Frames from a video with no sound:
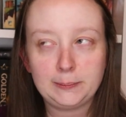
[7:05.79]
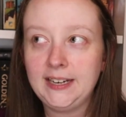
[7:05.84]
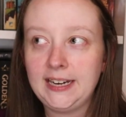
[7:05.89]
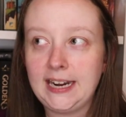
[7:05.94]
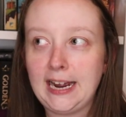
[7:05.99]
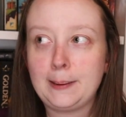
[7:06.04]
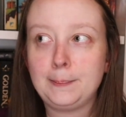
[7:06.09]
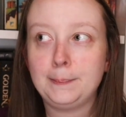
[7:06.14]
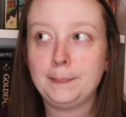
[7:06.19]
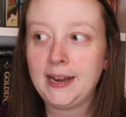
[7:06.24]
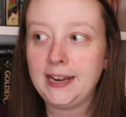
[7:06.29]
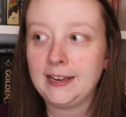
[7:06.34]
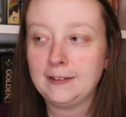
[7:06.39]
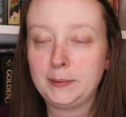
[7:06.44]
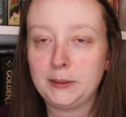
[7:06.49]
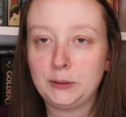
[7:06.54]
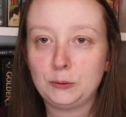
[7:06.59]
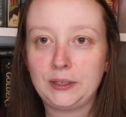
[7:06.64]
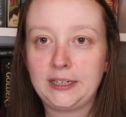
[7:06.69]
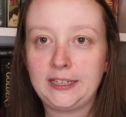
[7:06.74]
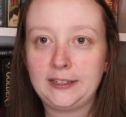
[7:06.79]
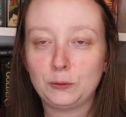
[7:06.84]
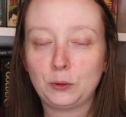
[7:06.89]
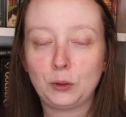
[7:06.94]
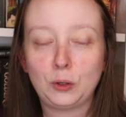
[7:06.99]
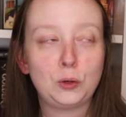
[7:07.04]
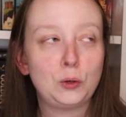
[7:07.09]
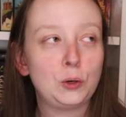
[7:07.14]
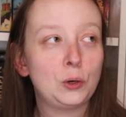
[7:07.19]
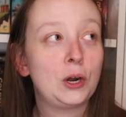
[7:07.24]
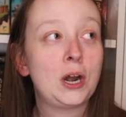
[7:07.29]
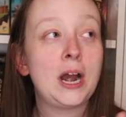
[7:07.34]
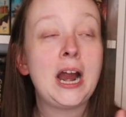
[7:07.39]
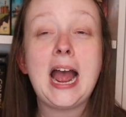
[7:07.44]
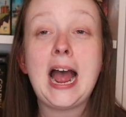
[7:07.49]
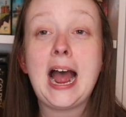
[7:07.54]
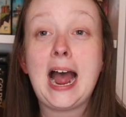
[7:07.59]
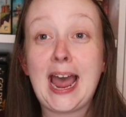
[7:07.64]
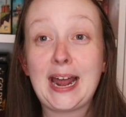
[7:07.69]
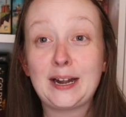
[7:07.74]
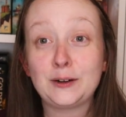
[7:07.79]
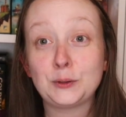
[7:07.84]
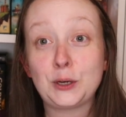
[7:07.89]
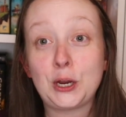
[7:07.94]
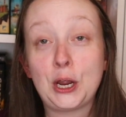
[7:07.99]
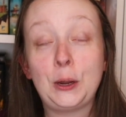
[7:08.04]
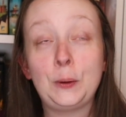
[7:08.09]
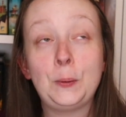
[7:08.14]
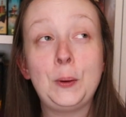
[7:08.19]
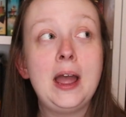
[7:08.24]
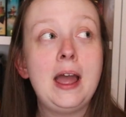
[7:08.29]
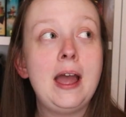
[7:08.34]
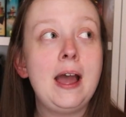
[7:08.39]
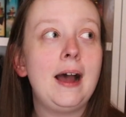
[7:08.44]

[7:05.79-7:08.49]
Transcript: I think I may have been reading the wrong horror. I don't know,